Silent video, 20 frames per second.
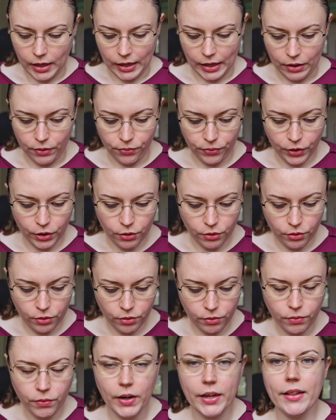If
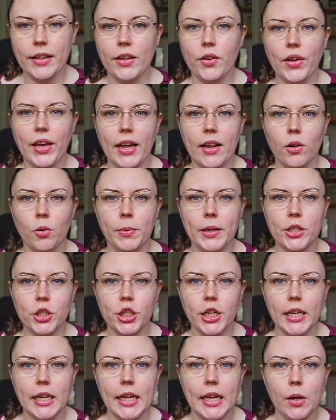you find that you get a little bit
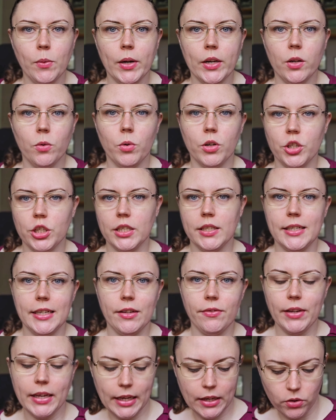chilly when you're watching
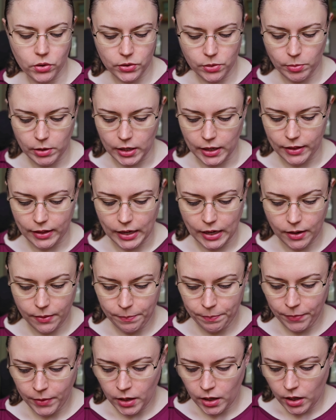TV or something like that,
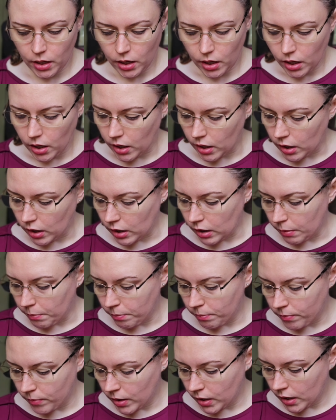
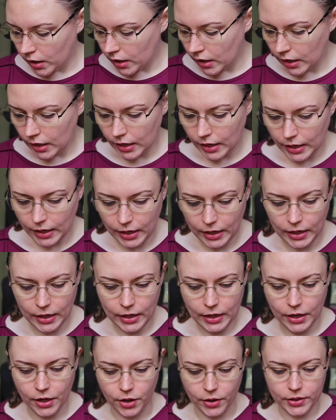
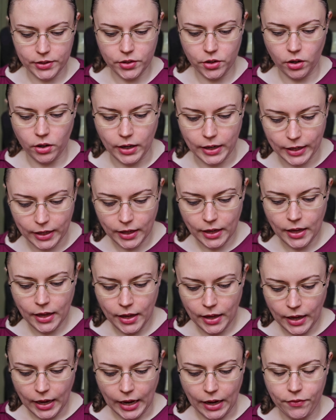you know, it's not like
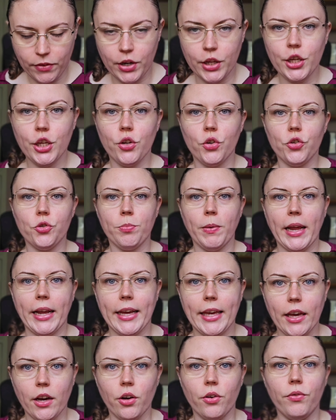having a huge
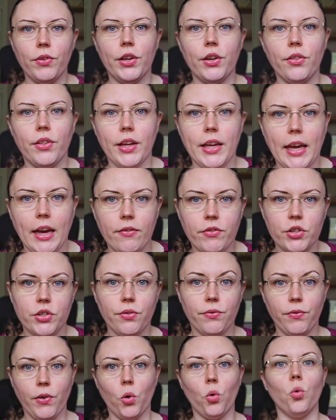blanket over you that you're having
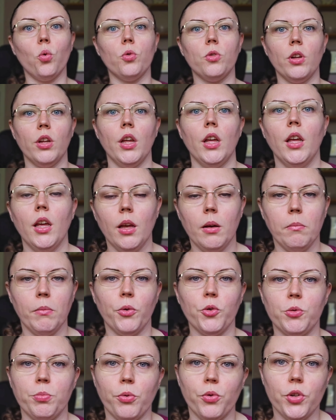to fold
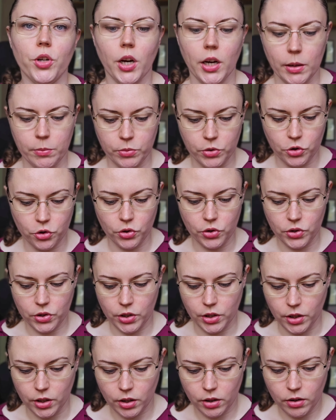multiple times just
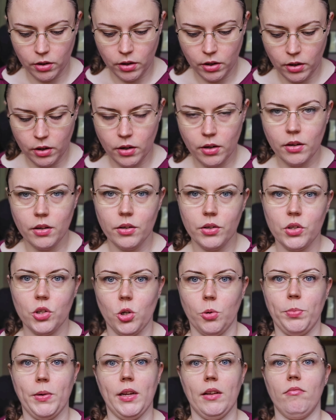to
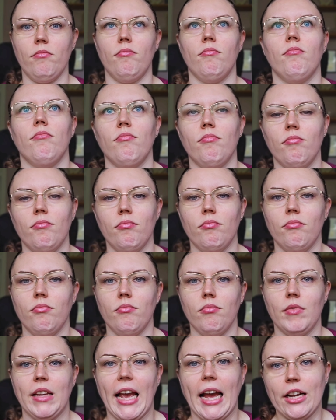stop it
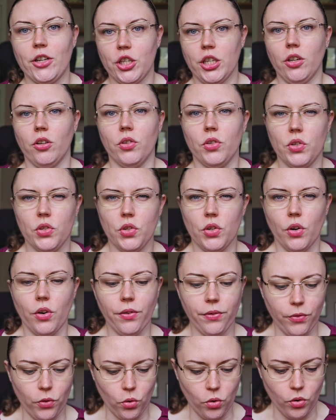catching on
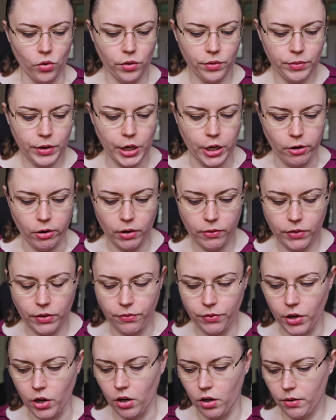stuff, or, you know, if
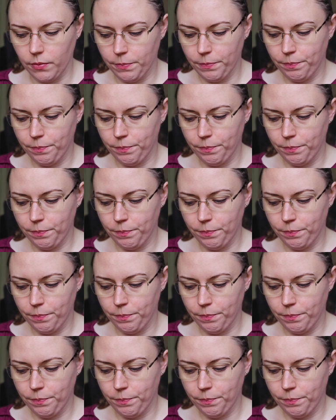you've got,